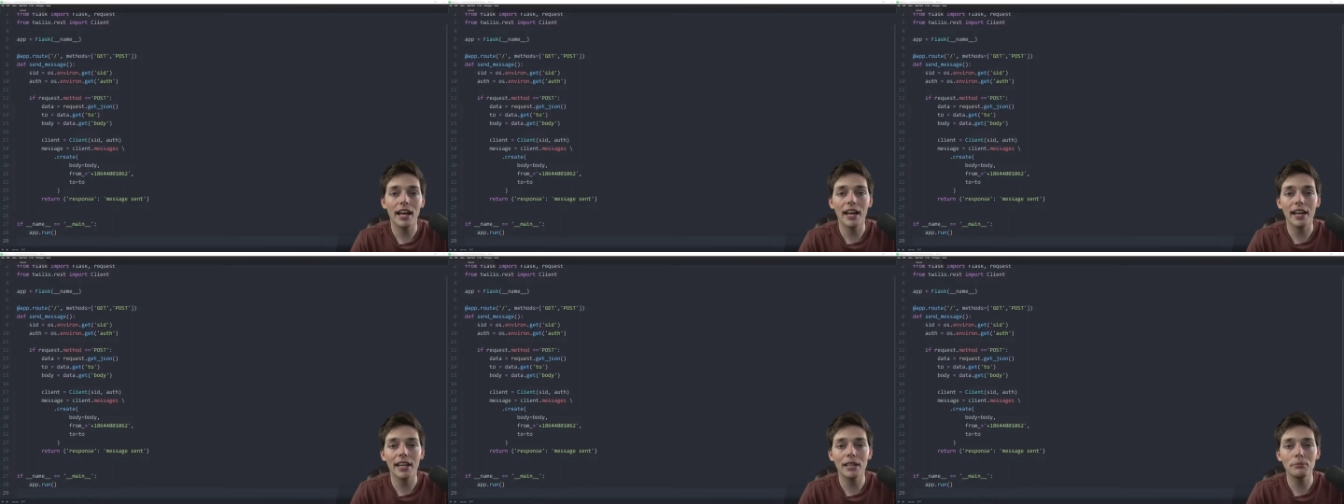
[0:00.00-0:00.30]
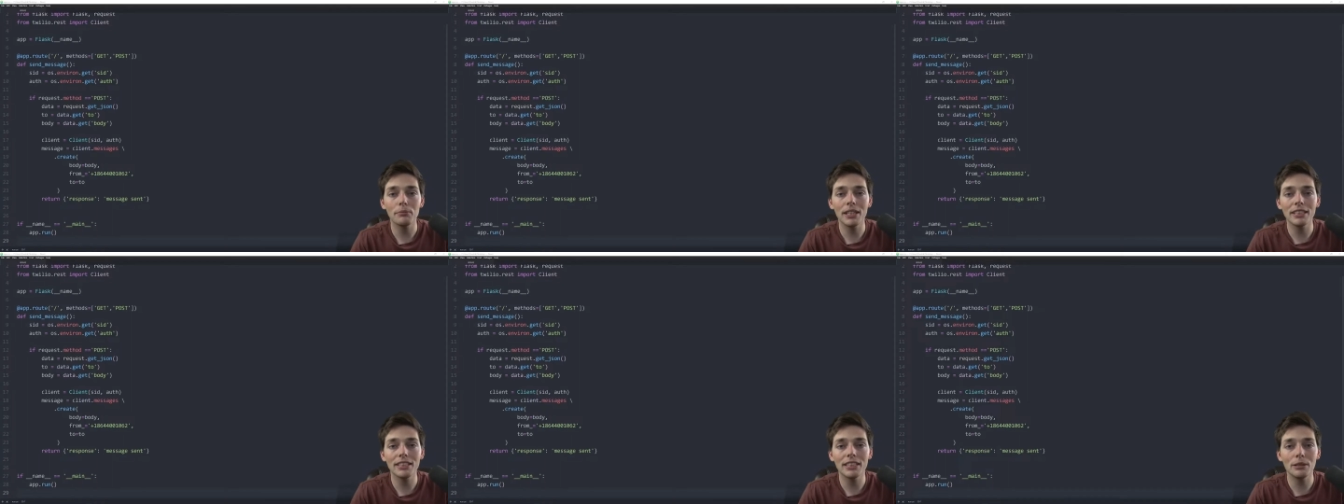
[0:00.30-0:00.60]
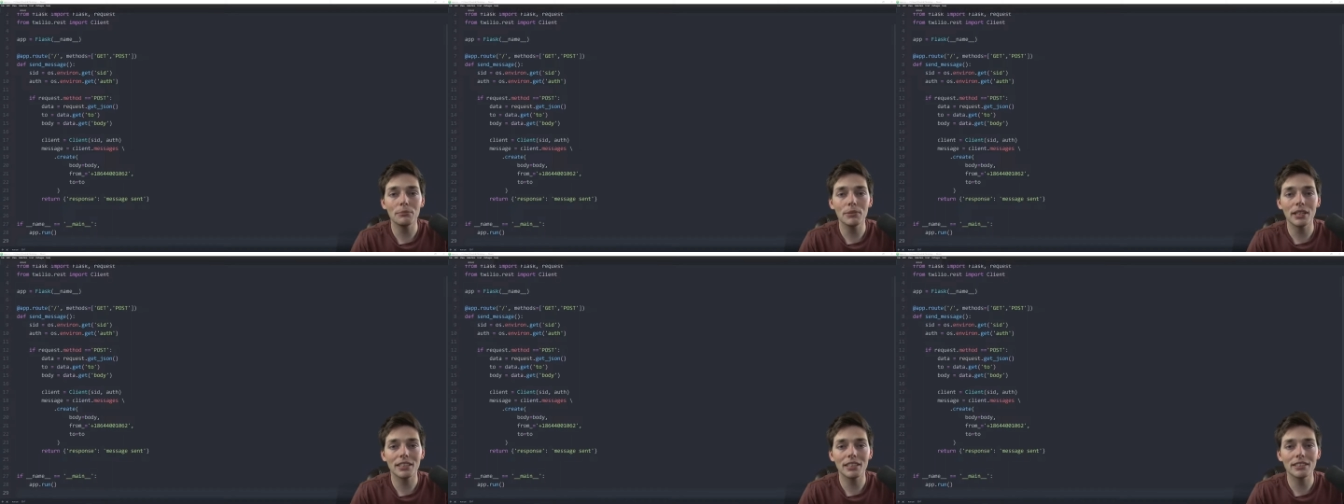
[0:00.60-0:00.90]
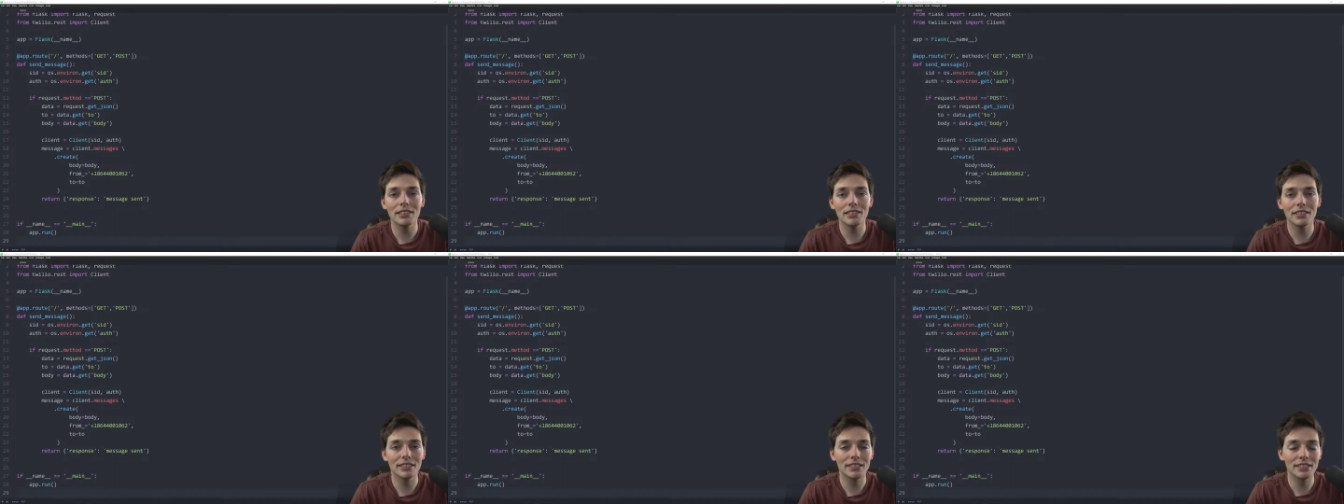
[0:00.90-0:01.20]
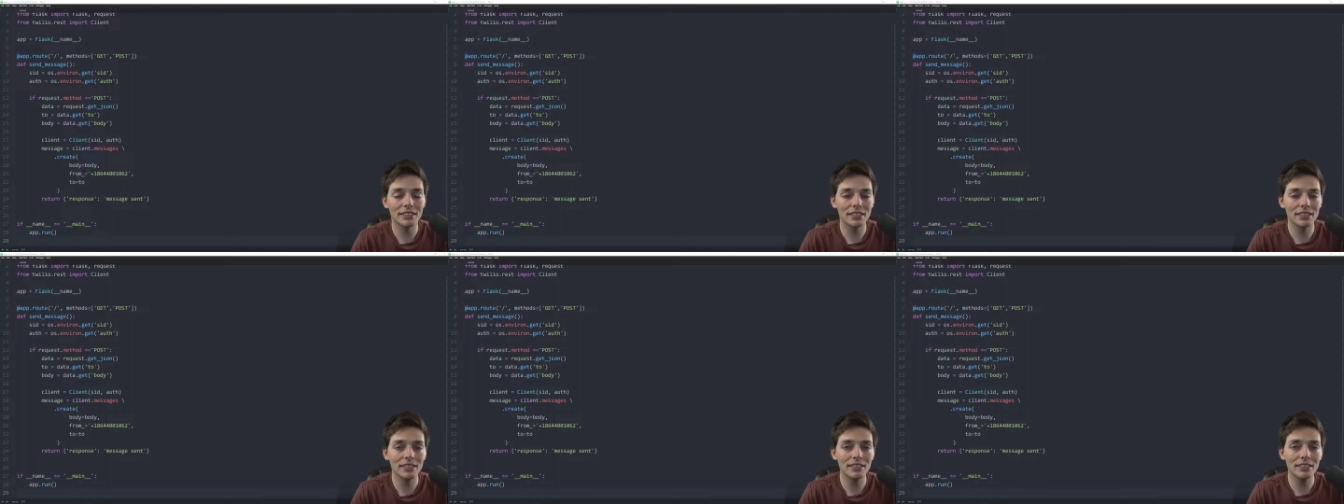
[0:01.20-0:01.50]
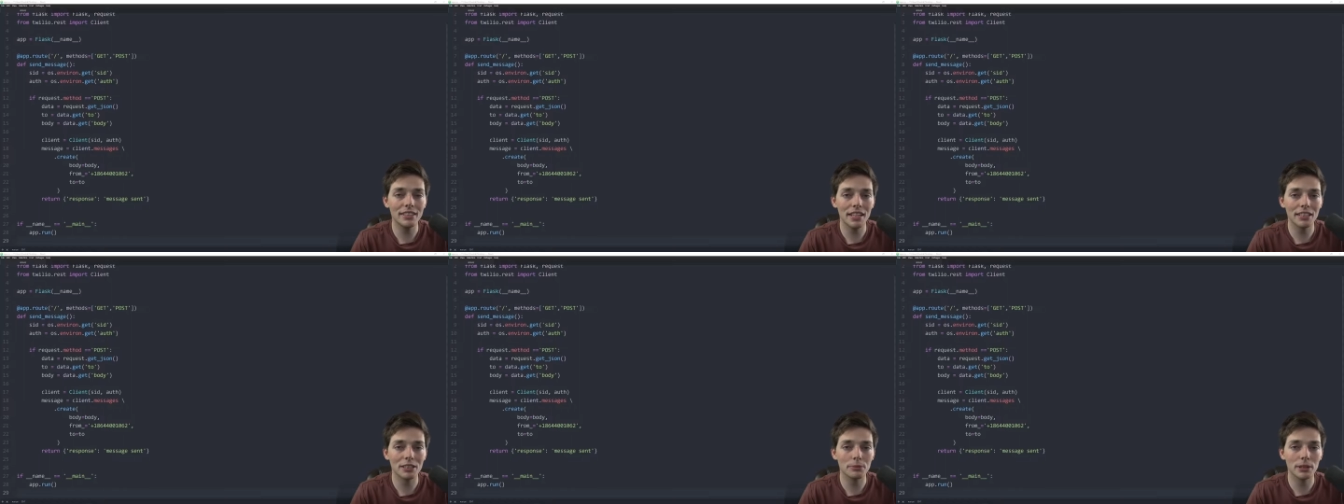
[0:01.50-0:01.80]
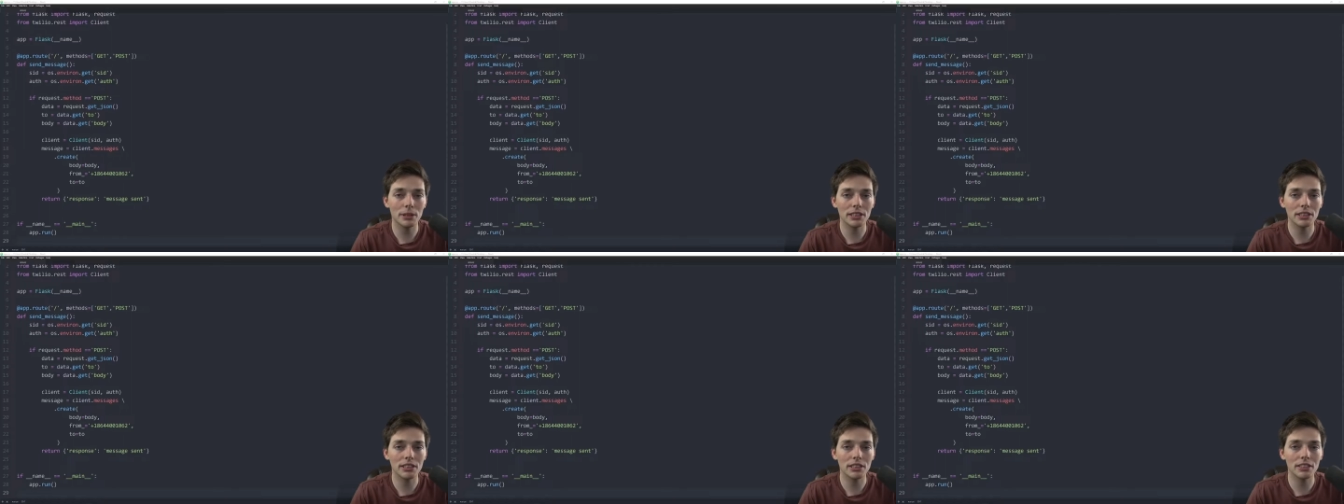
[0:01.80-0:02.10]
and my teammates to send text
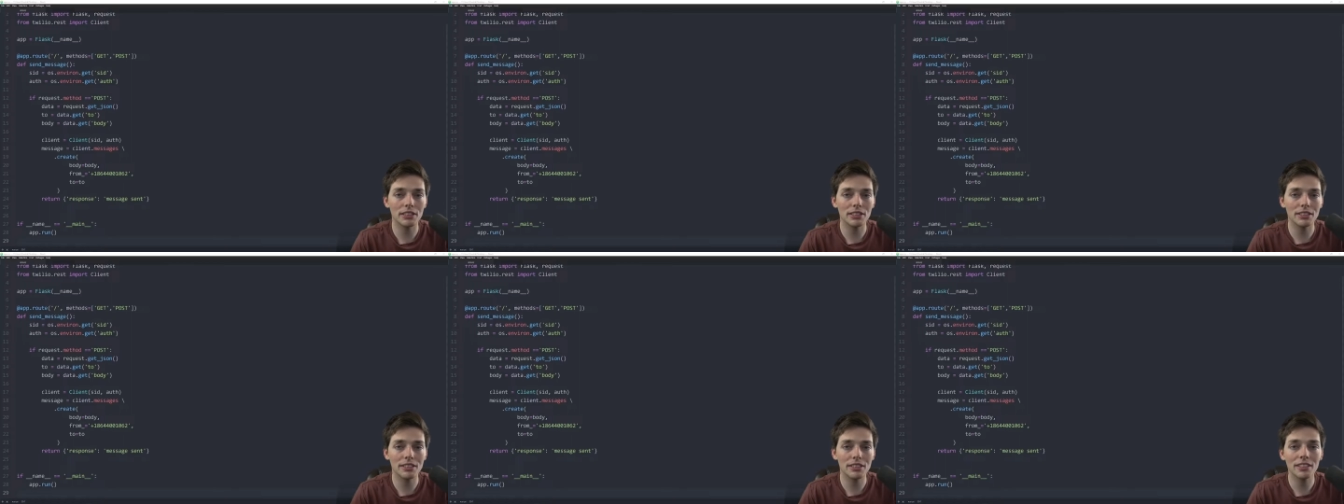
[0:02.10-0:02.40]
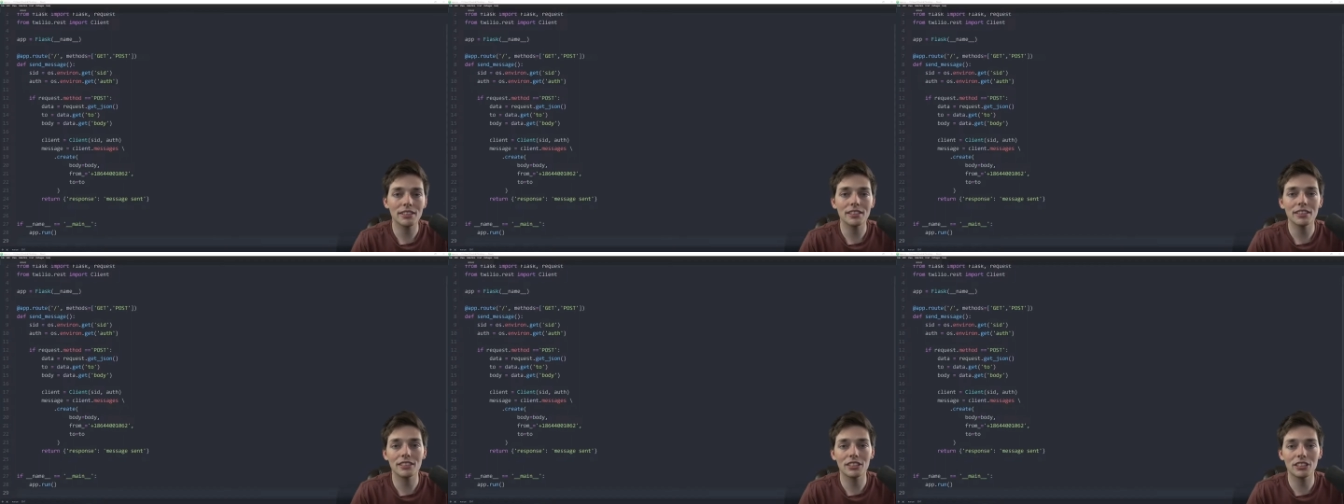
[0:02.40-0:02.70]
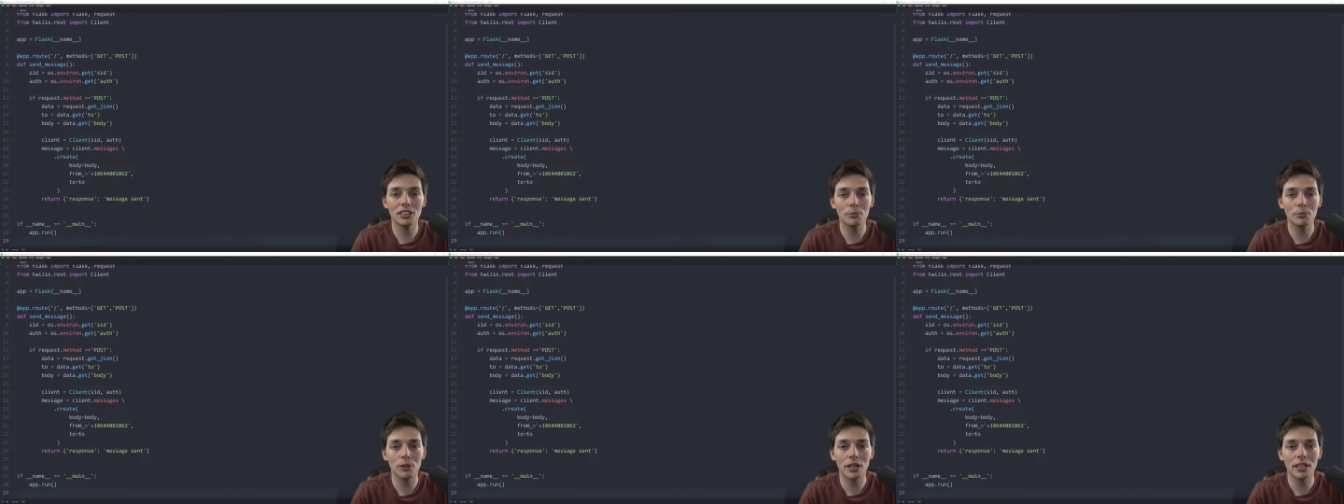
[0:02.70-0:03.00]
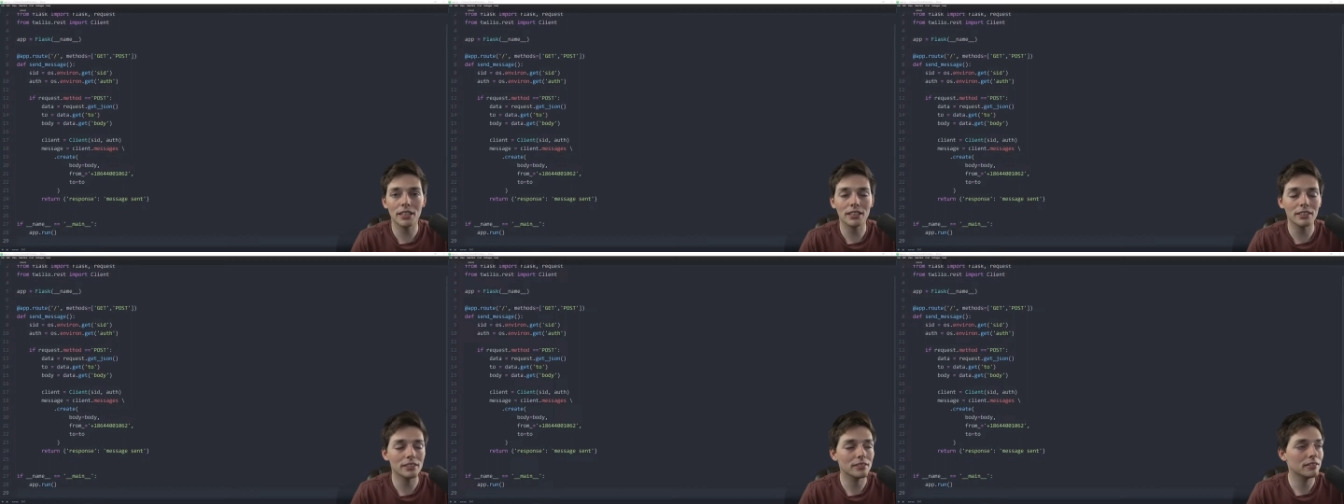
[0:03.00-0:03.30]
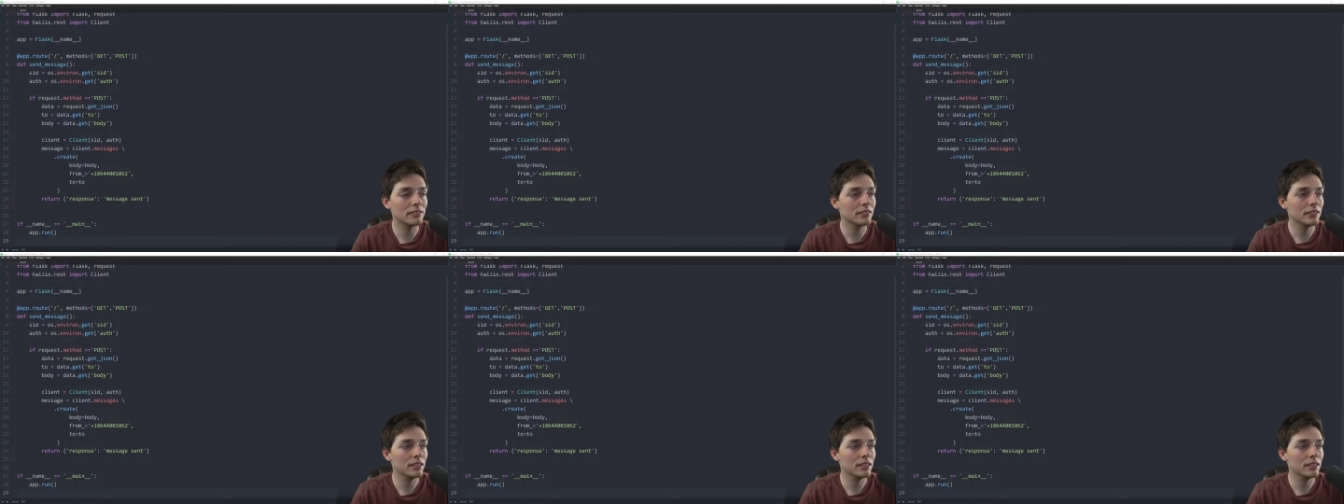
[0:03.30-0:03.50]
messages. Let's jump right in.